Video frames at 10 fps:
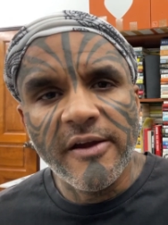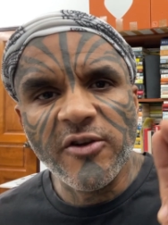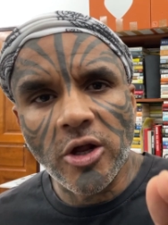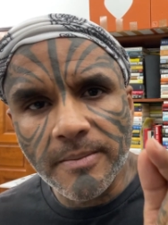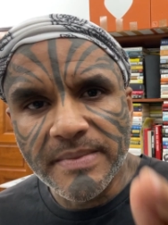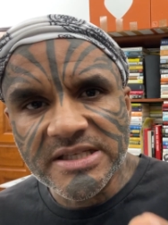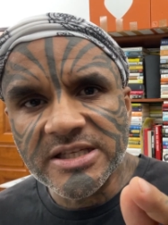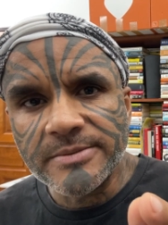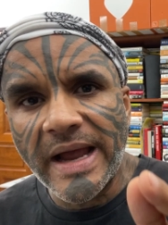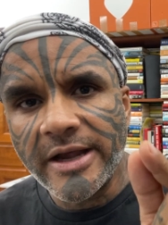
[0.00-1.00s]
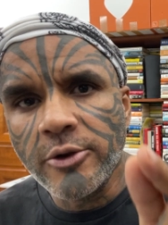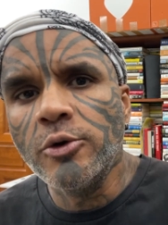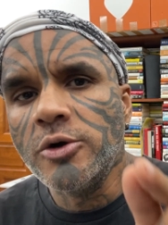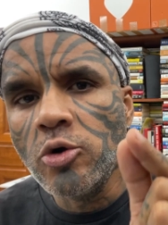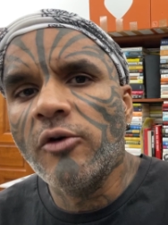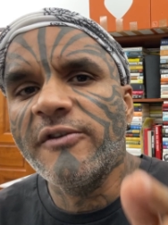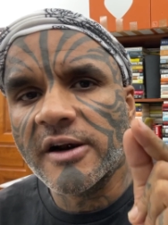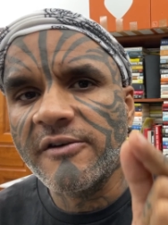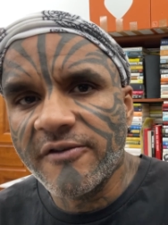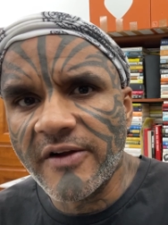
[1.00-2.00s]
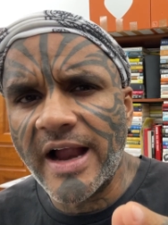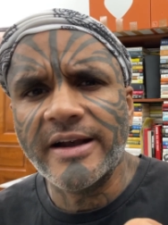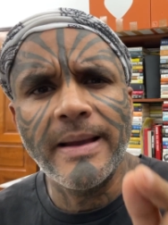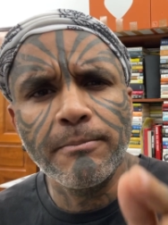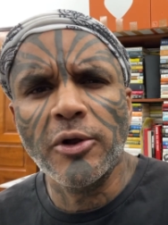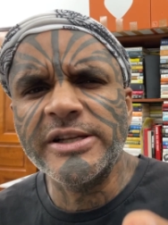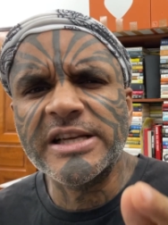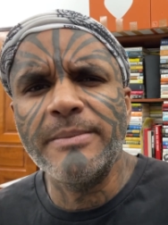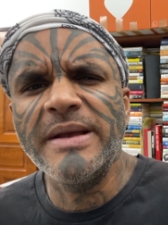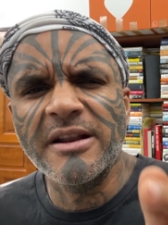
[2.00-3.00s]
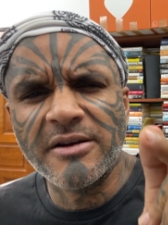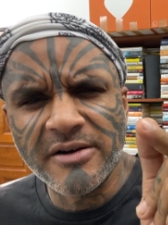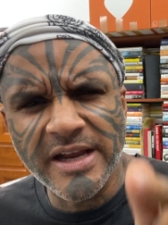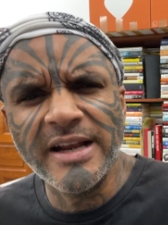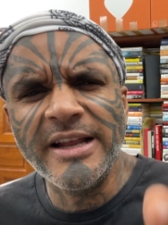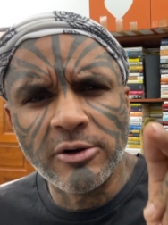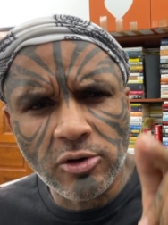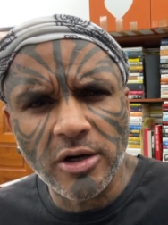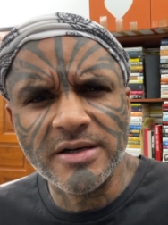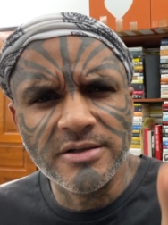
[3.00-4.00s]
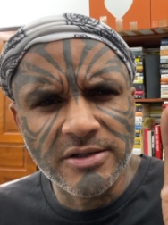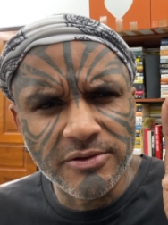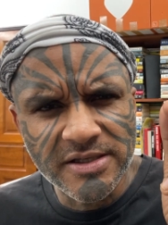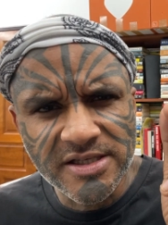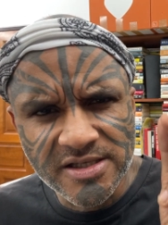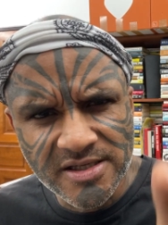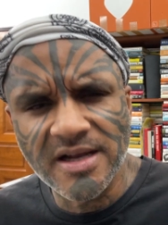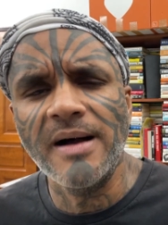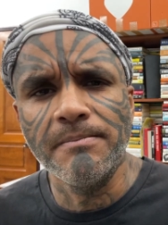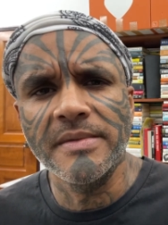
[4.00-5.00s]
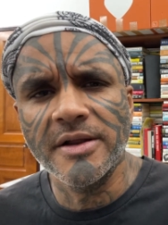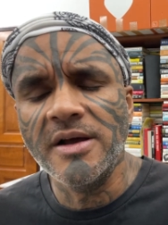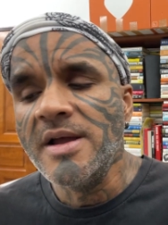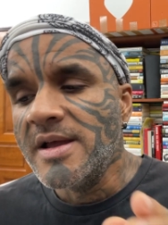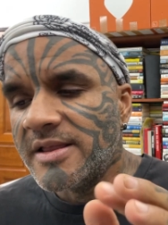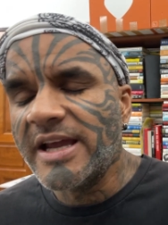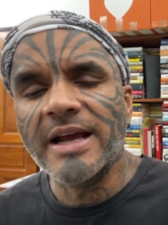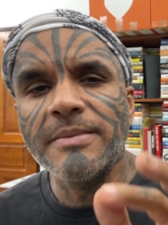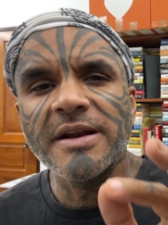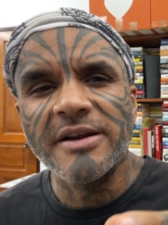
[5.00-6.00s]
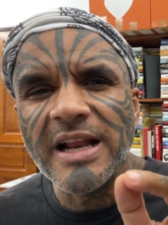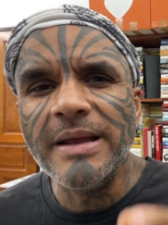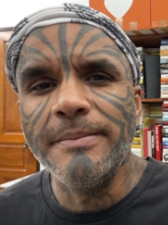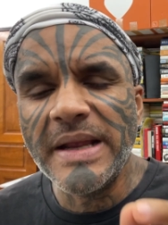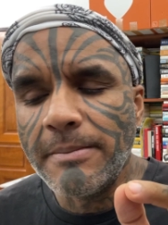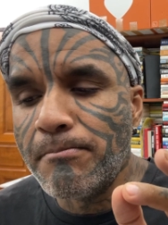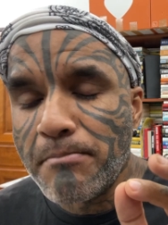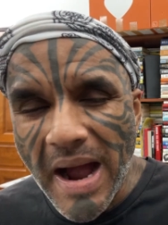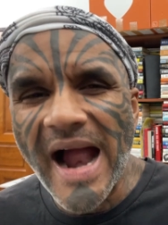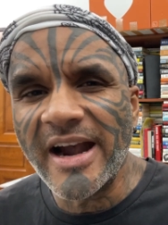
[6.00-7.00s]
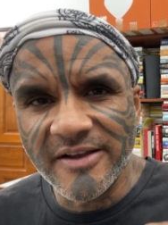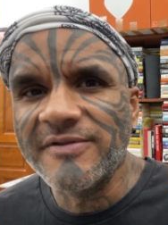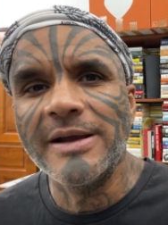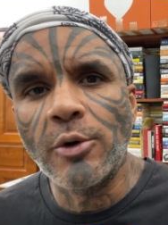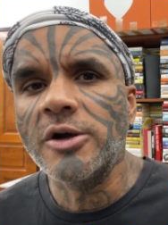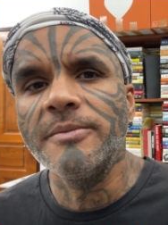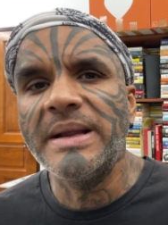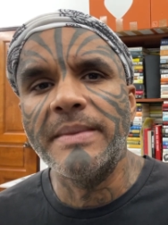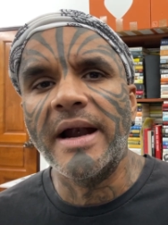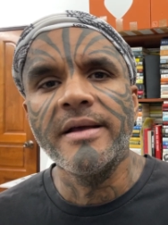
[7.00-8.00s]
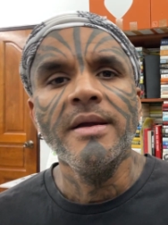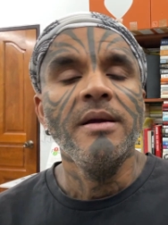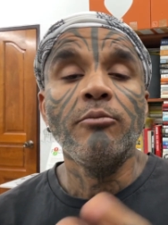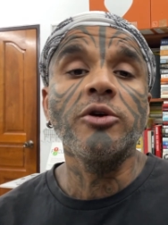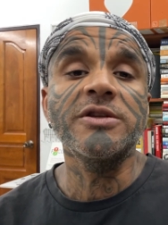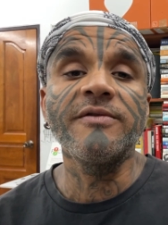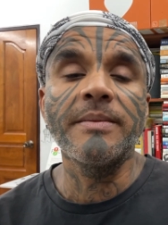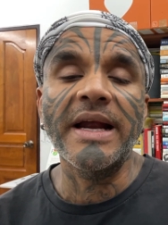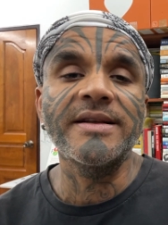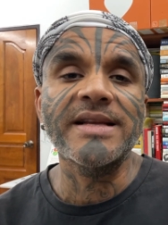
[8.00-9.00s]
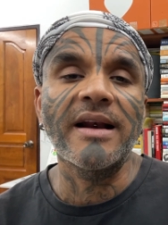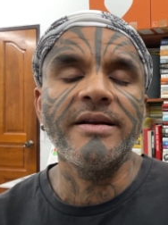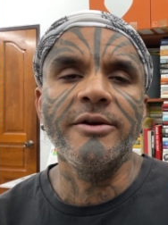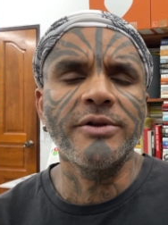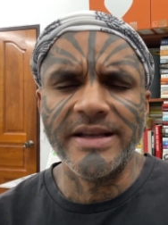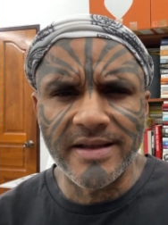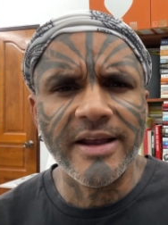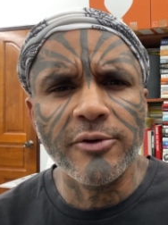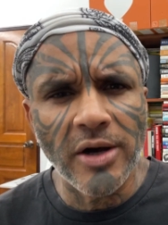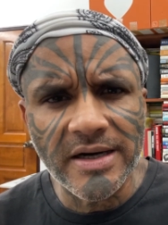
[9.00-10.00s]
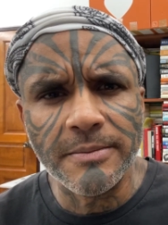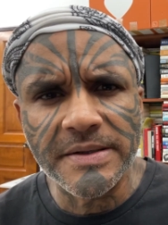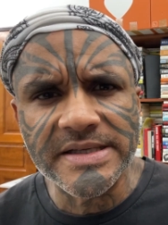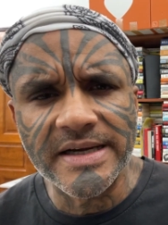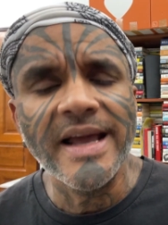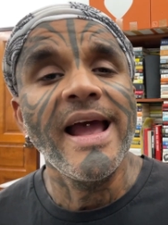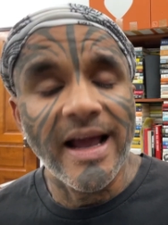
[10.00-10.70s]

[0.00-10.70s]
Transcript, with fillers: If you're a businessman, you would know for a fact employees can be really rotten to the scum. You know, they can really be bad if they want to be bad. Most of them get a salary. You think they give you 100%.